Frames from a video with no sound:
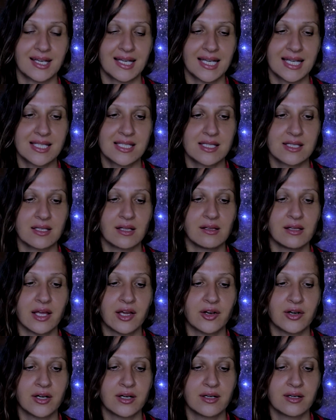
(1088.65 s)
It's the
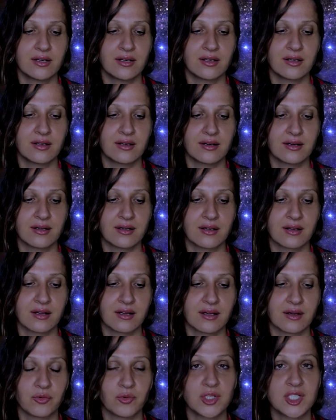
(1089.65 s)
layer
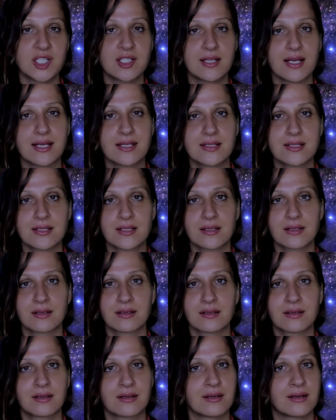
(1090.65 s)
which says
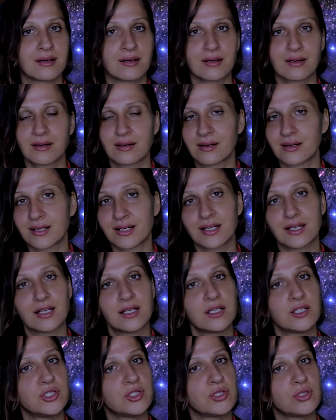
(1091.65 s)

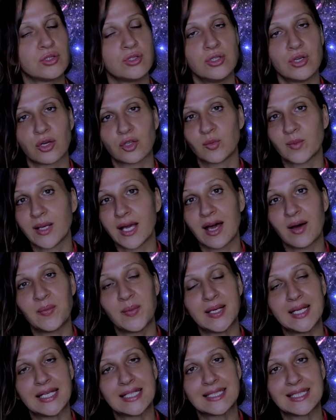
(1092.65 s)
it should not be
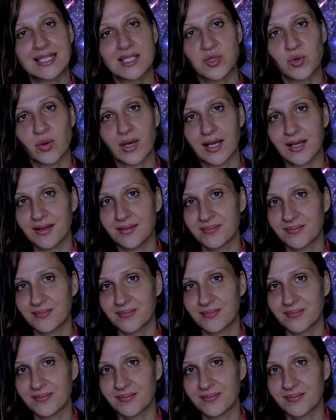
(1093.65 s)
happening this way.